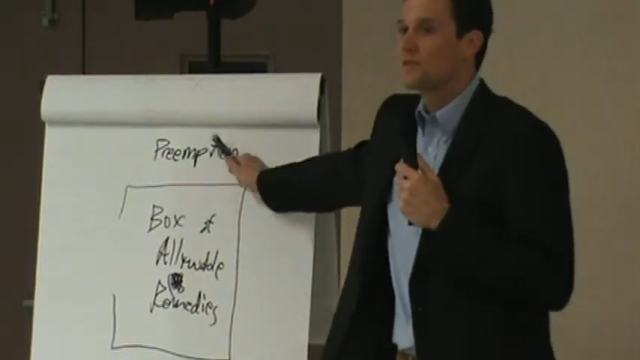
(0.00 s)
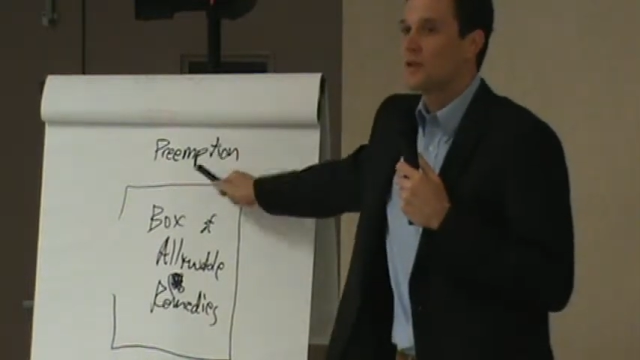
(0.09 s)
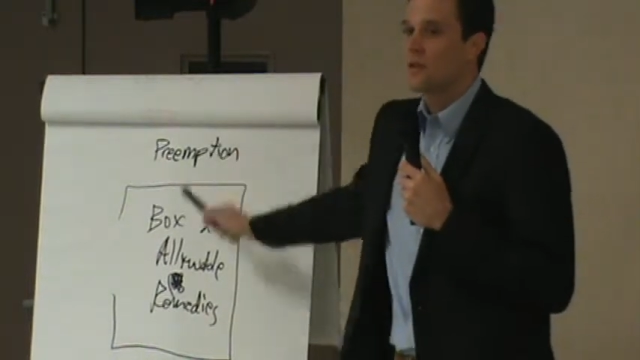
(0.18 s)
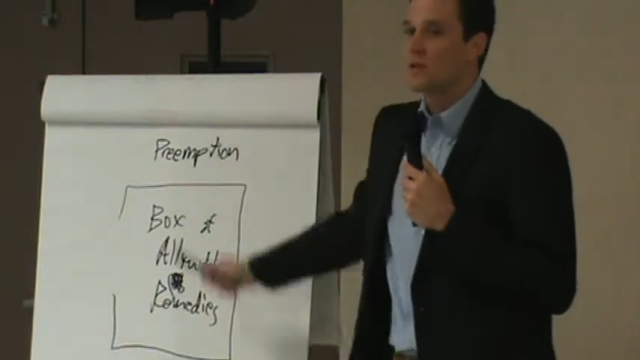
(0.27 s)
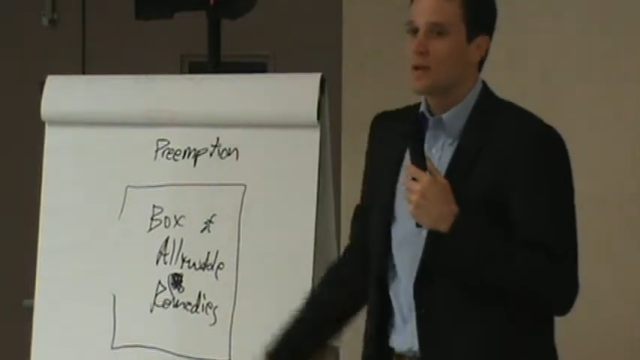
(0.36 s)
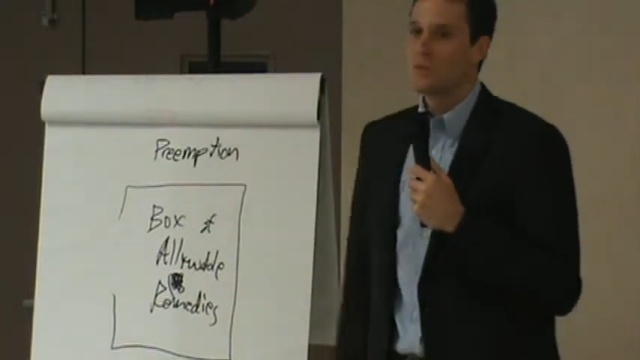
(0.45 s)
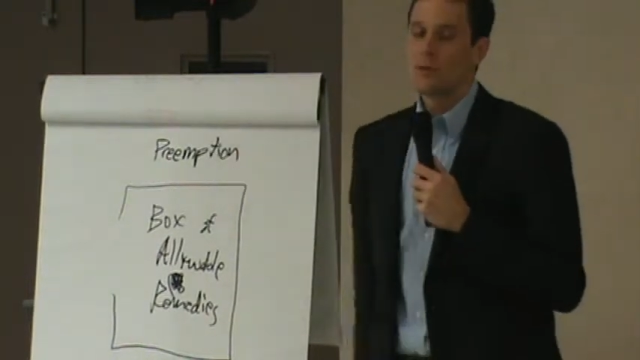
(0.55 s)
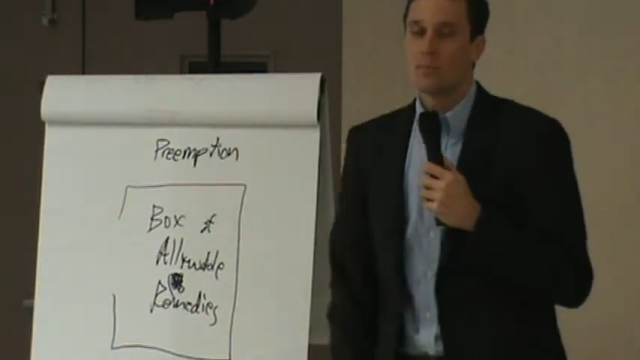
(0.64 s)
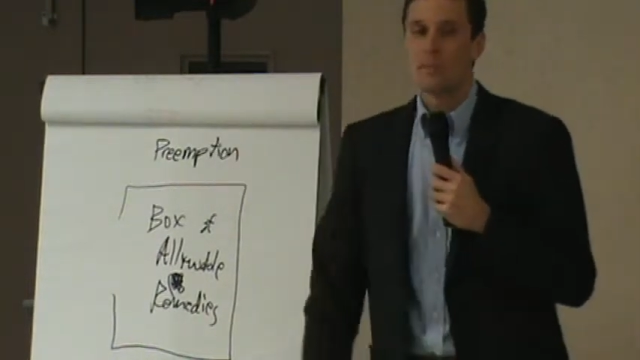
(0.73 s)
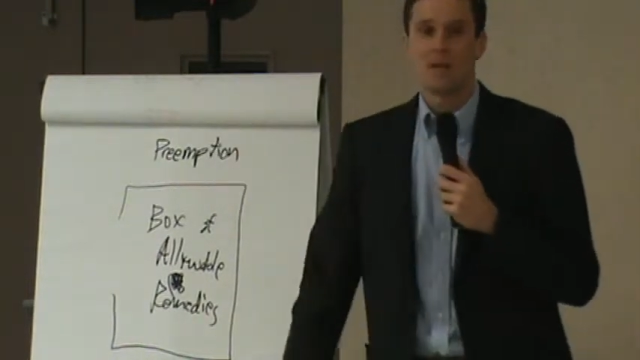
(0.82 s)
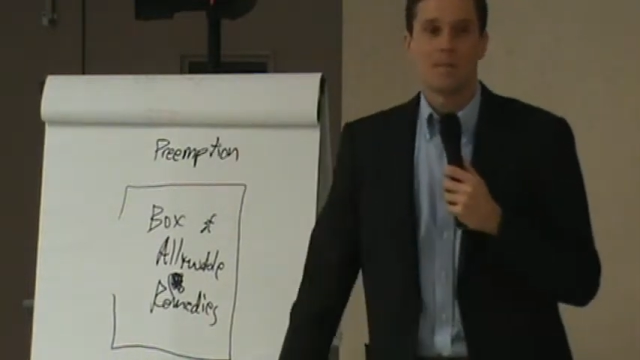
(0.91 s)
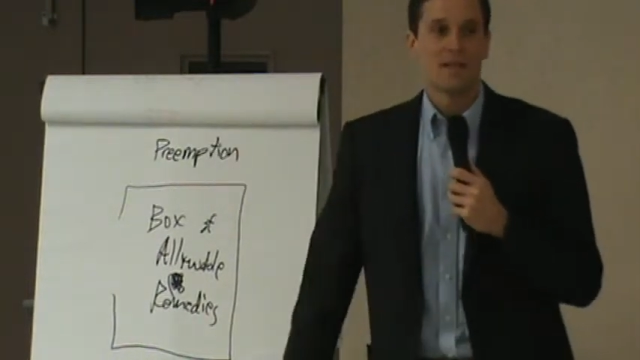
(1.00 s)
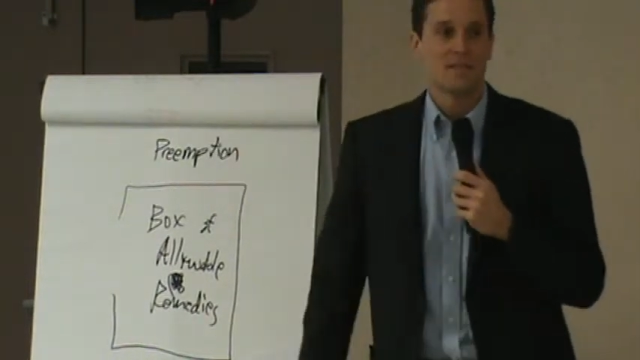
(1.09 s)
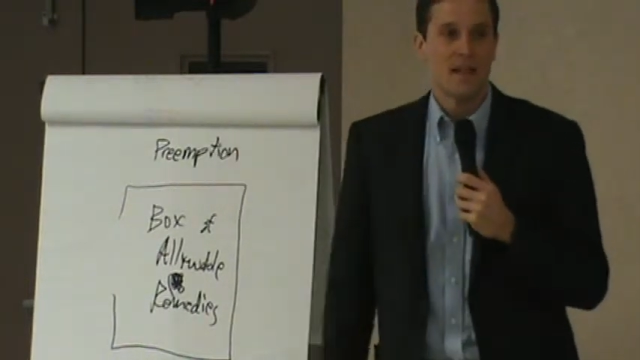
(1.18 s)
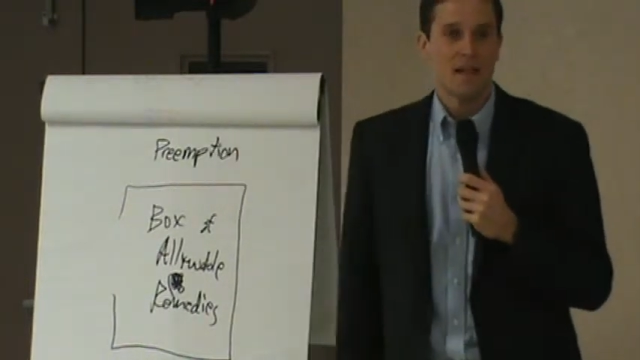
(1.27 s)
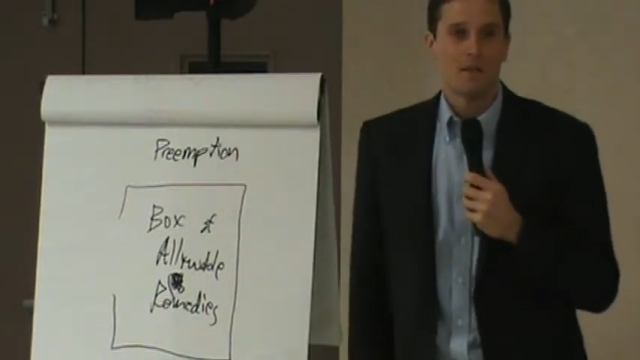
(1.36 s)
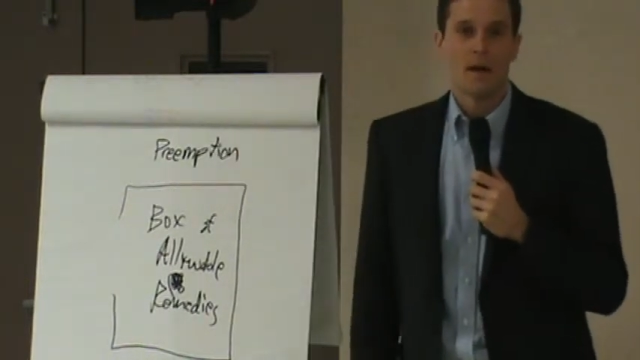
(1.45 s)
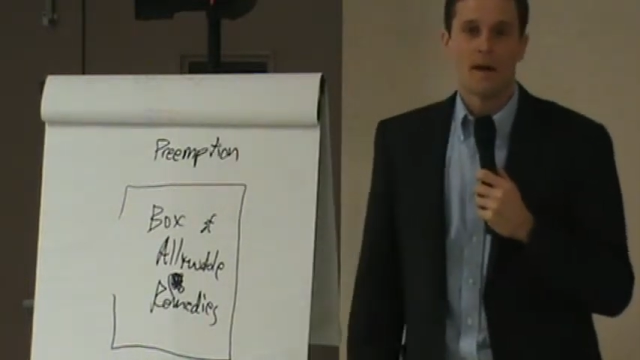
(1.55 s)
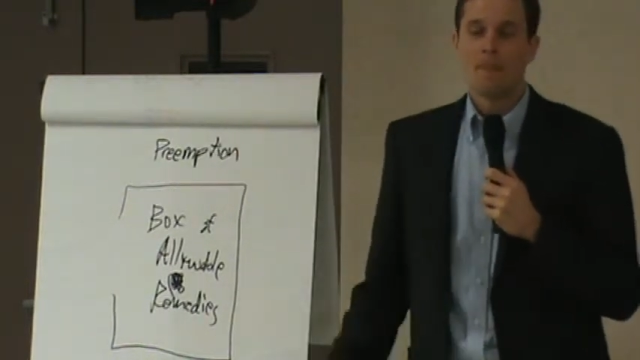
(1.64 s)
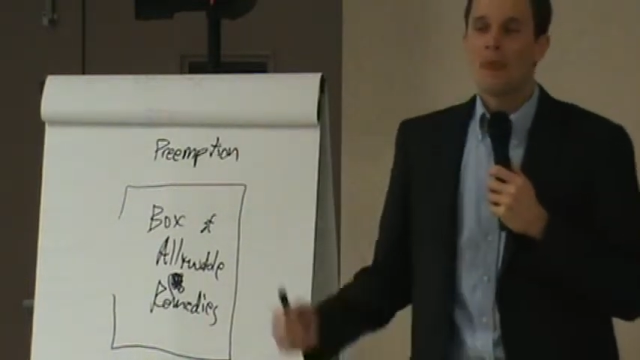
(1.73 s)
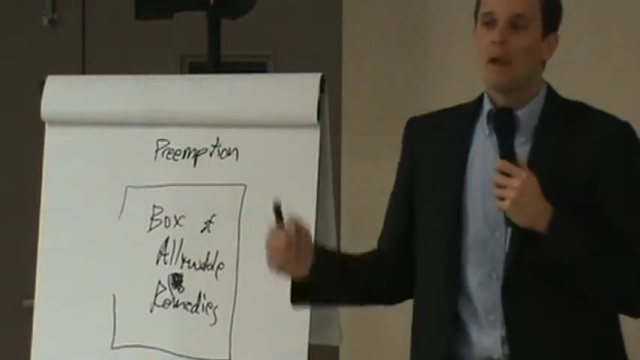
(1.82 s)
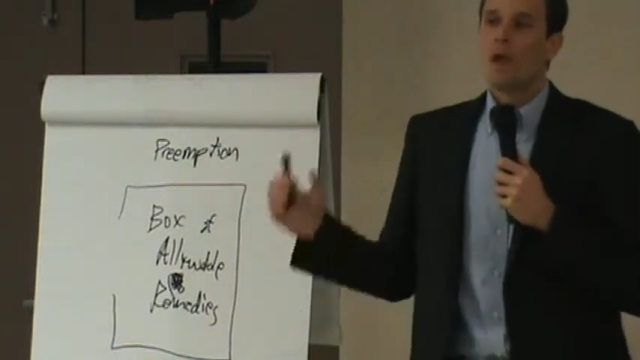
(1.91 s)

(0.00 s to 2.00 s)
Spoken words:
There's other times you're preempted by state law.